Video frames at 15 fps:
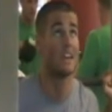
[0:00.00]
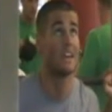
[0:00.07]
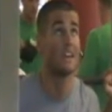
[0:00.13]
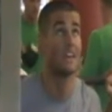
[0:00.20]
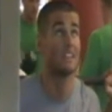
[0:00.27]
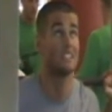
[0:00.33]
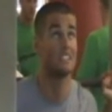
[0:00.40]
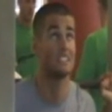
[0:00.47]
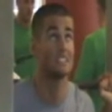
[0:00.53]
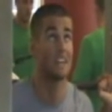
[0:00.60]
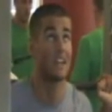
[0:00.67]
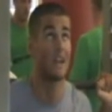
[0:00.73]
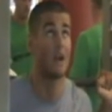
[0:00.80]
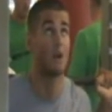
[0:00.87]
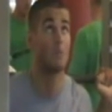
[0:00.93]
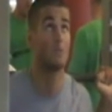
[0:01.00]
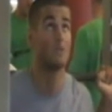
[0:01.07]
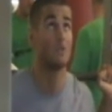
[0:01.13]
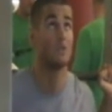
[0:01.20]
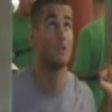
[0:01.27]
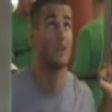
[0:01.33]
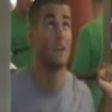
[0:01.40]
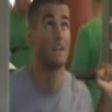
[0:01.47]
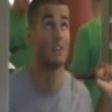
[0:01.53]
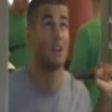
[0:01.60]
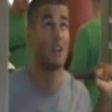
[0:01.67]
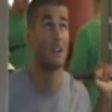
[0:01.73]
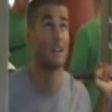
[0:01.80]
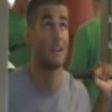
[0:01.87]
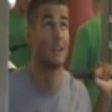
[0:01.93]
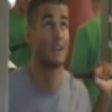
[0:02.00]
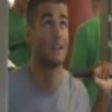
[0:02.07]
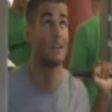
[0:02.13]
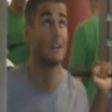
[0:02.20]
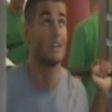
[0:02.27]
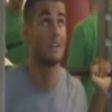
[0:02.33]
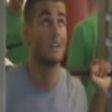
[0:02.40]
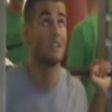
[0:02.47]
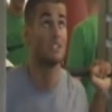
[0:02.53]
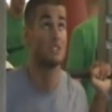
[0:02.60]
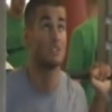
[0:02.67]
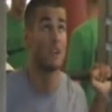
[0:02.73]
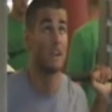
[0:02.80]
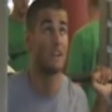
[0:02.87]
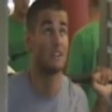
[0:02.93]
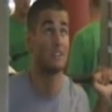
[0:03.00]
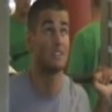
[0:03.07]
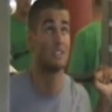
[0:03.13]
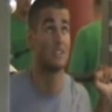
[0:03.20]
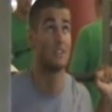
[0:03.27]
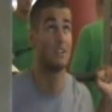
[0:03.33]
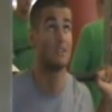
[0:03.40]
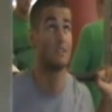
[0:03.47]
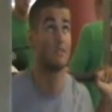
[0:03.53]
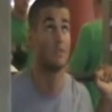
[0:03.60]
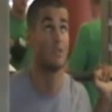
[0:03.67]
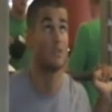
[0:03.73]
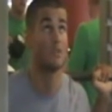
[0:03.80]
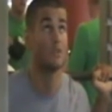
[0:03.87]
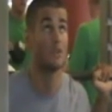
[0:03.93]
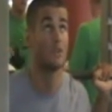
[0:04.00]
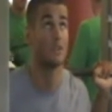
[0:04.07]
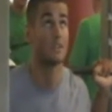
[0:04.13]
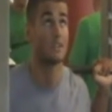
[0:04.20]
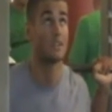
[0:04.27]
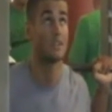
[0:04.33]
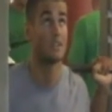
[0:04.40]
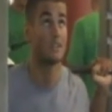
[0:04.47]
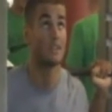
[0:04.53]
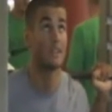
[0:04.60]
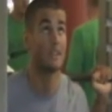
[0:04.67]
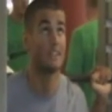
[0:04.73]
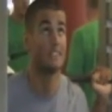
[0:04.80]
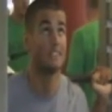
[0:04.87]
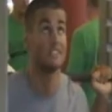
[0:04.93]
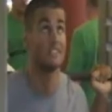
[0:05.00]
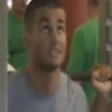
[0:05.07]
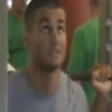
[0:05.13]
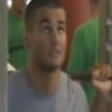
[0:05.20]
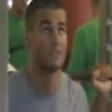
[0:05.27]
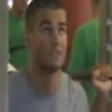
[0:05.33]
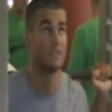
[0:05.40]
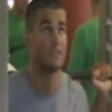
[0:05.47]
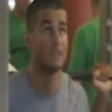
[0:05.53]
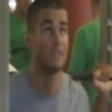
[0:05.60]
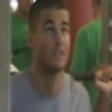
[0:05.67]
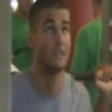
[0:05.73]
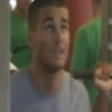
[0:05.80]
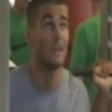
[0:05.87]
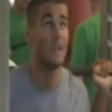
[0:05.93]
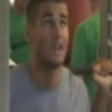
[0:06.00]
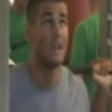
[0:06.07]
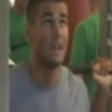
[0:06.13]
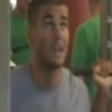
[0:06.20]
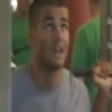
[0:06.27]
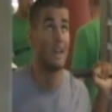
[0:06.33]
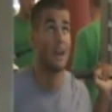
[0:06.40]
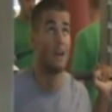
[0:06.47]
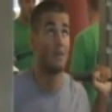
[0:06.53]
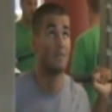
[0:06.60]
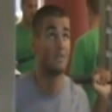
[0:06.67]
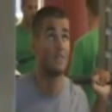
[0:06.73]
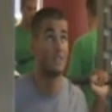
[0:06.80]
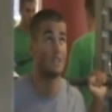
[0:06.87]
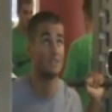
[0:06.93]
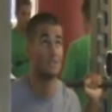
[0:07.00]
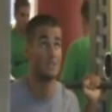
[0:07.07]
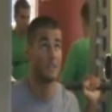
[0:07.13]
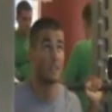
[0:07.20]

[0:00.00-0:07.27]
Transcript: it's just going to help you and you're not going to strain yourself or get dizzy when you do it. Now I'm finished with the